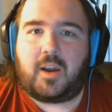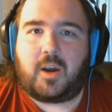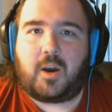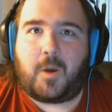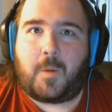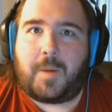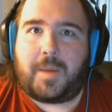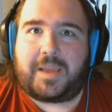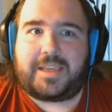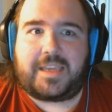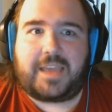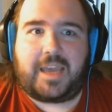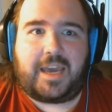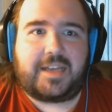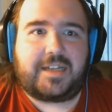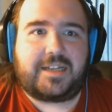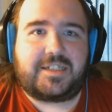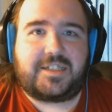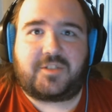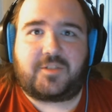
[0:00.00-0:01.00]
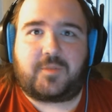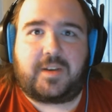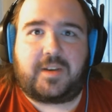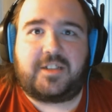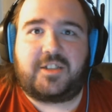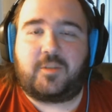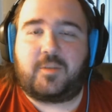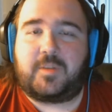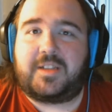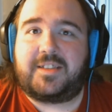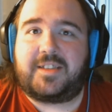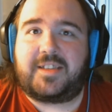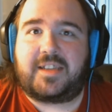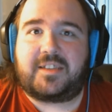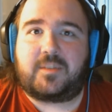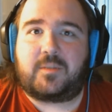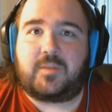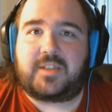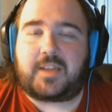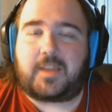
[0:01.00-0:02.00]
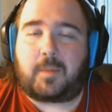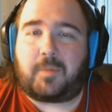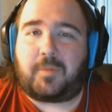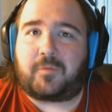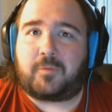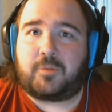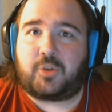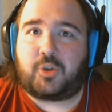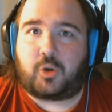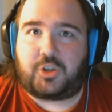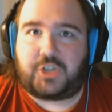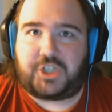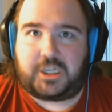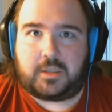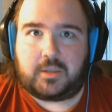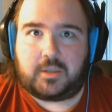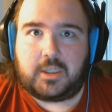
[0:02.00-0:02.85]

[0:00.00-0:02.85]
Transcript: oh my god, I just ran into an incestuous couple from Georgia.